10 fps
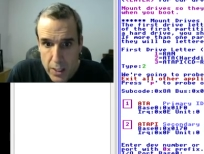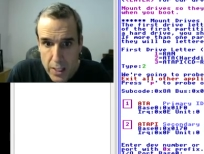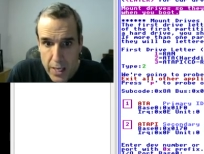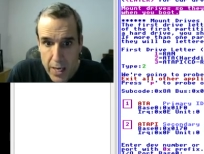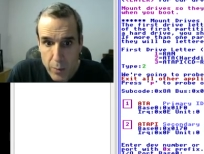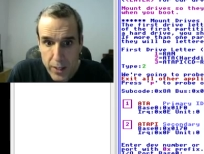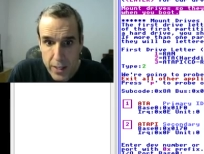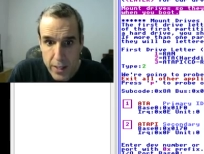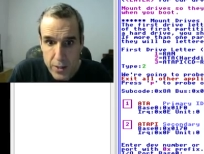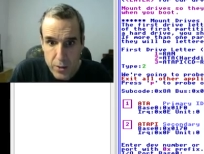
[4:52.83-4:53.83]
now we
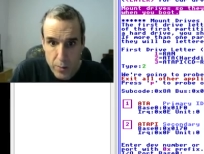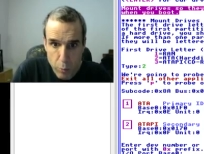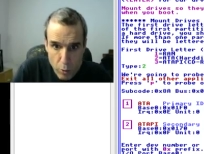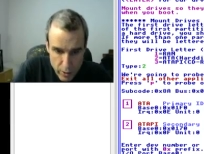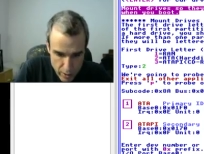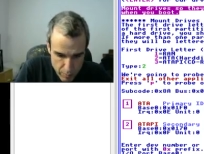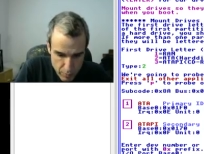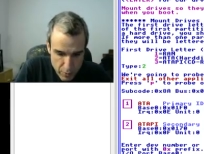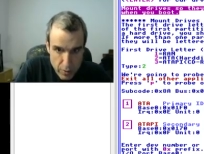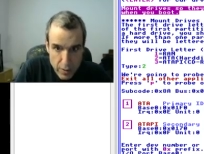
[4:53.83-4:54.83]
can enter the port
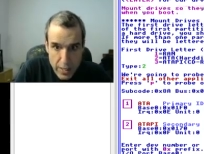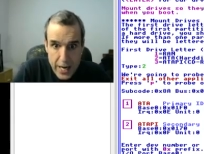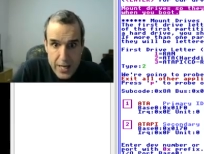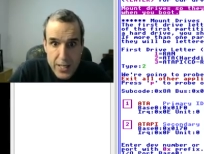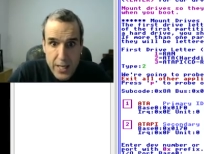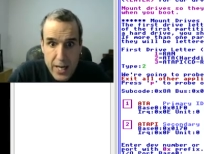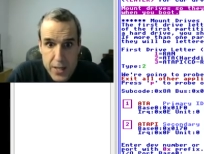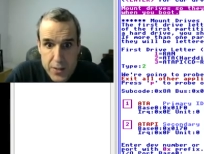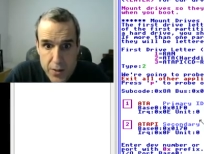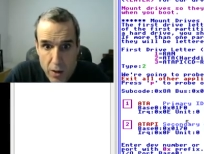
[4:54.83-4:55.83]
number. ATA
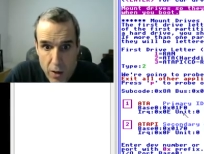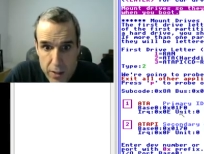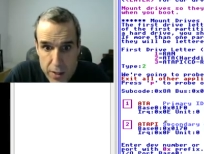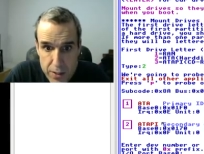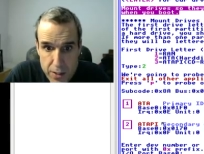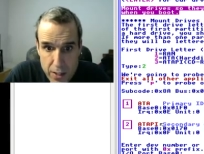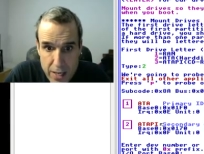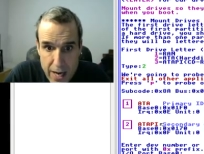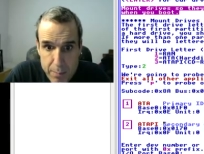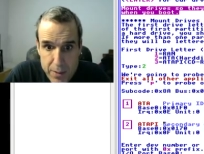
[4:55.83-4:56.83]
is the hard disk,
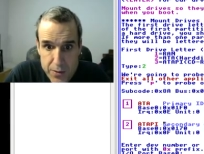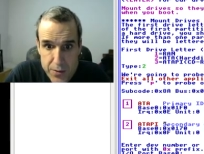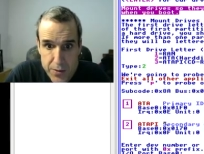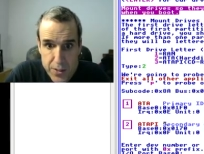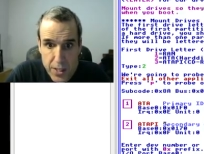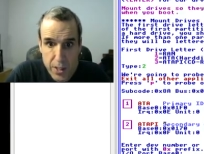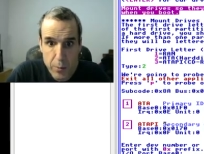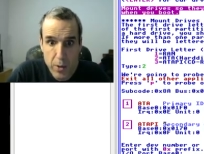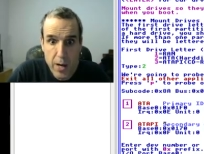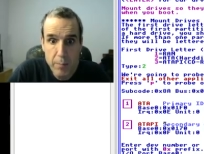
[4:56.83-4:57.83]
ATAPI is the
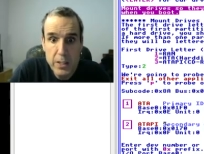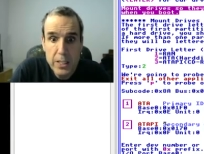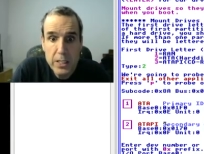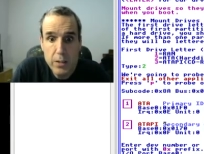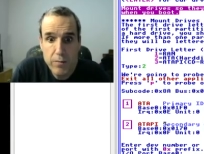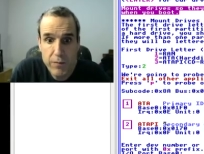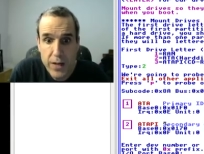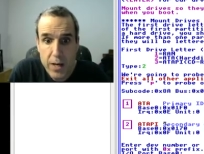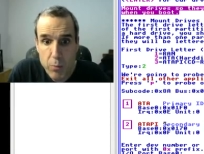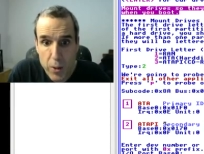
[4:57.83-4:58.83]
CD-ROM.
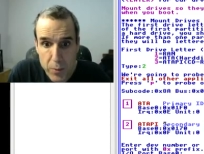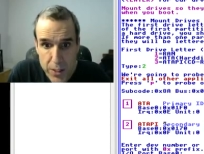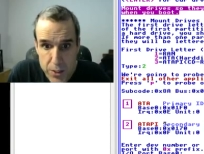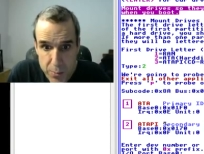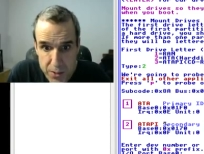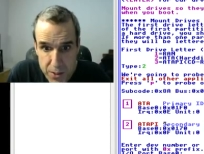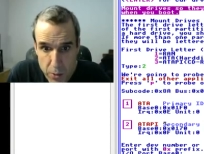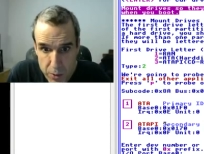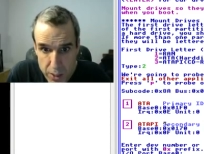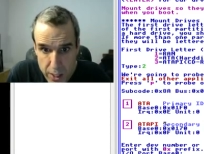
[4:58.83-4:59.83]
VMware plays
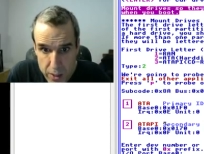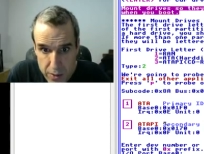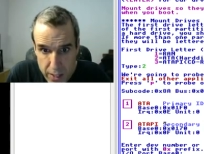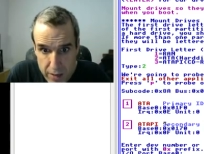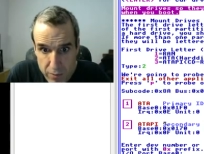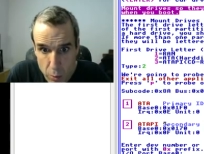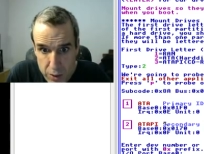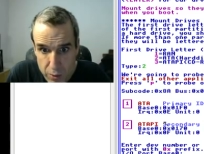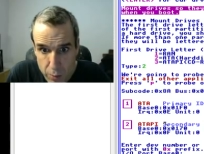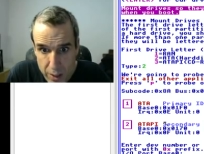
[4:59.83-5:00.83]
musical chairs, and every
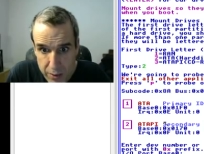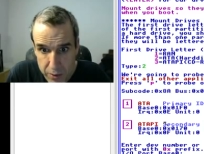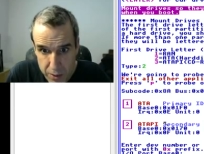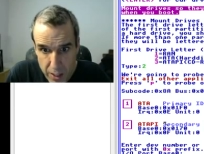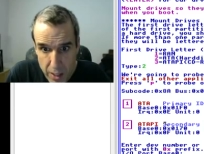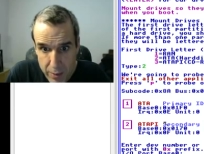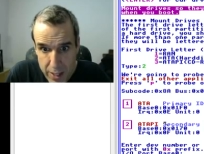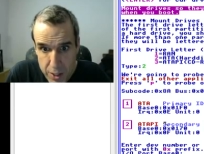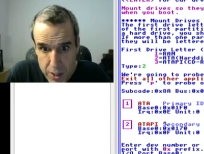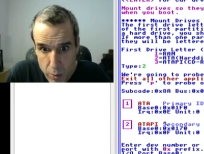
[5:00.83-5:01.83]
once in a while there's a
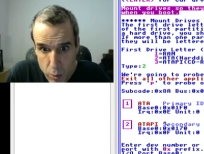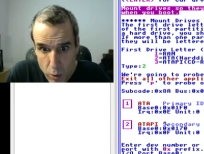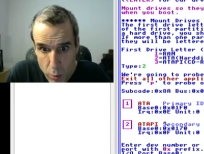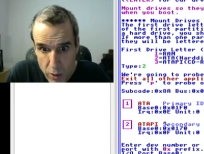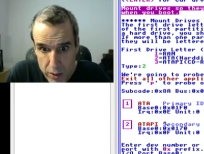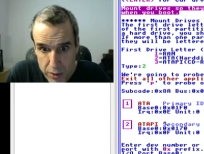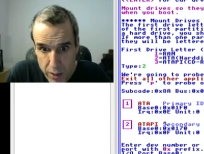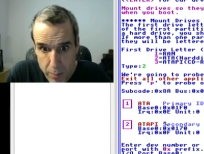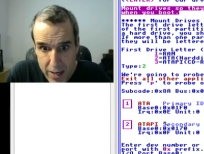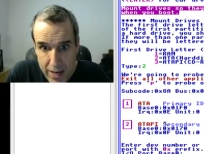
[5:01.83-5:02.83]
combination that won't work, so you
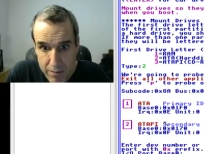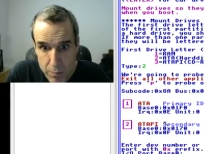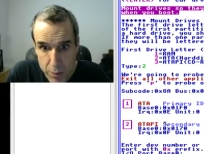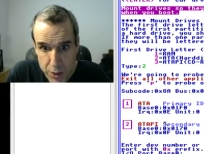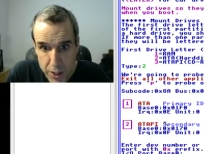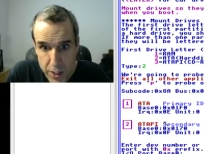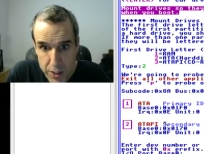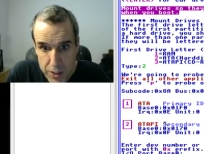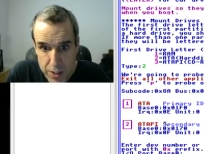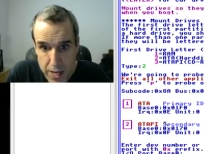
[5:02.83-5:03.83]
might have, but you can set